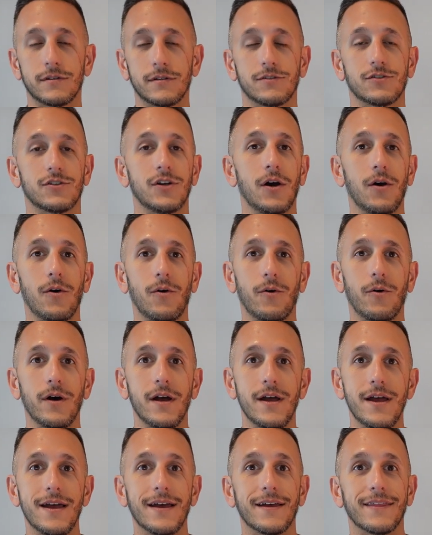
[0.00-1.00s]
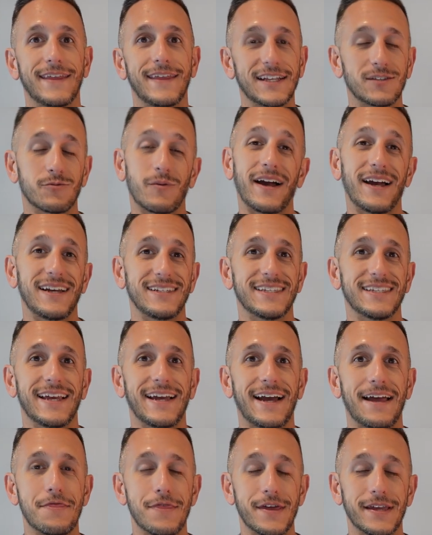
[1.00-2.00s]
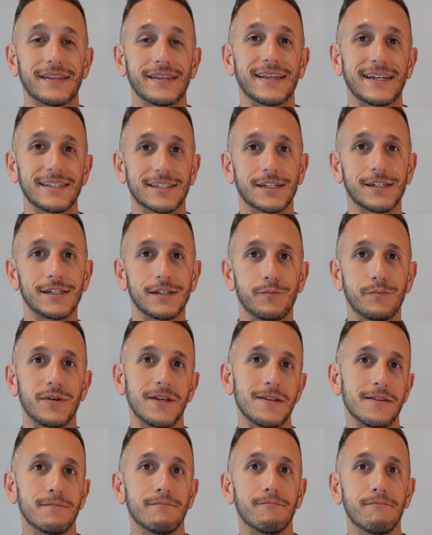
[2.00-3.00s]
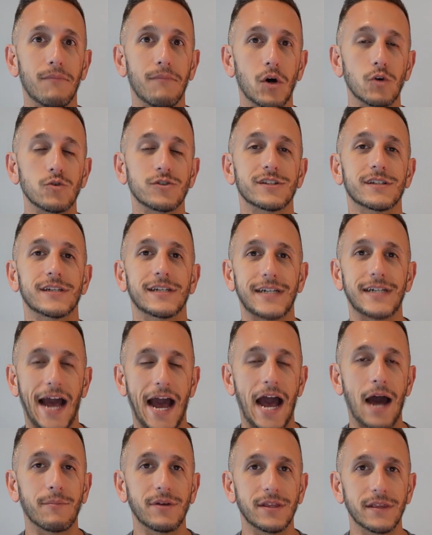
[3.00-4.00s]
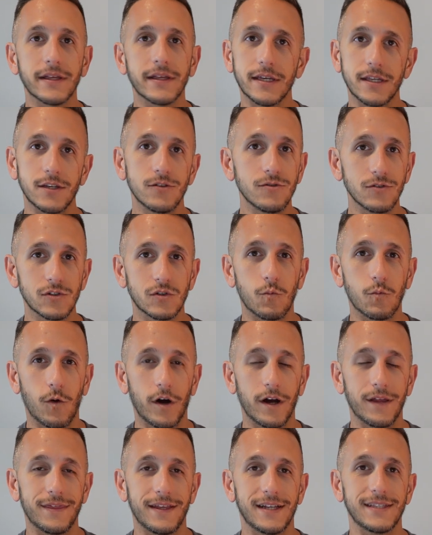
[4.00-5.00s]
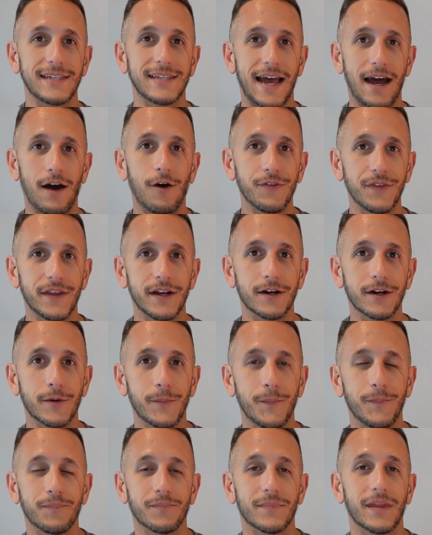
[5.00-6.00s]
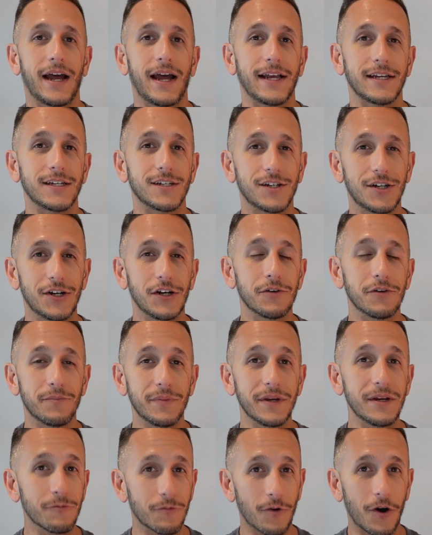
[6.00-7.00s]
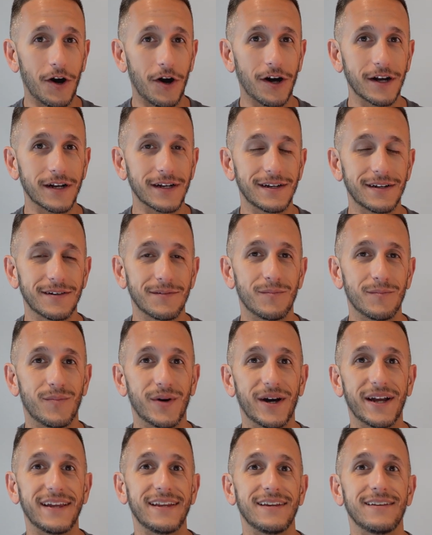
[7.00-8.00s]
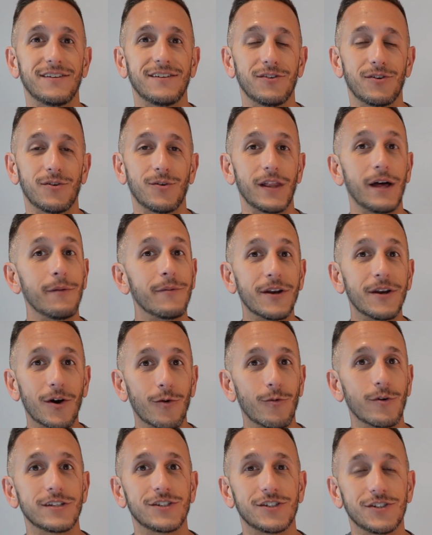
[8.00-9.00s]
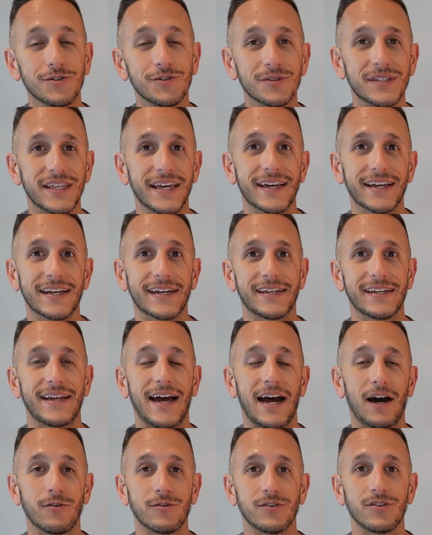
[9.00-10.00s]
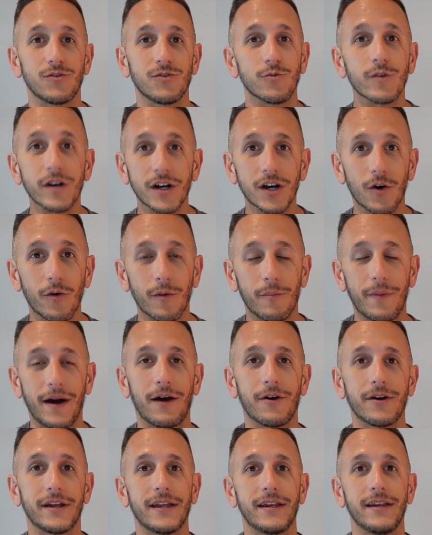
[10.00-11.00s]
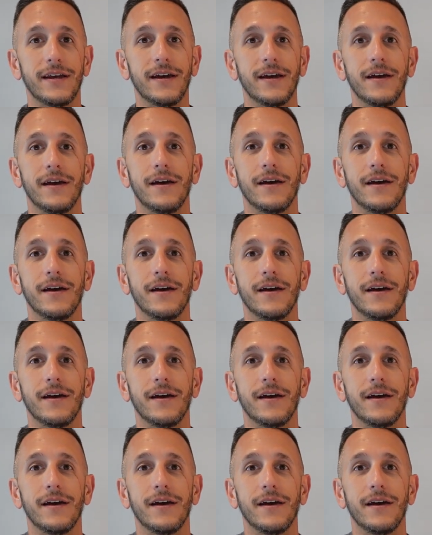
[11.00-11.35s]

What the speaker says: So that's why I say I think that's going to be the most commonly used one that's out there. I could be wrong, but let me know what you think and how you would go about it.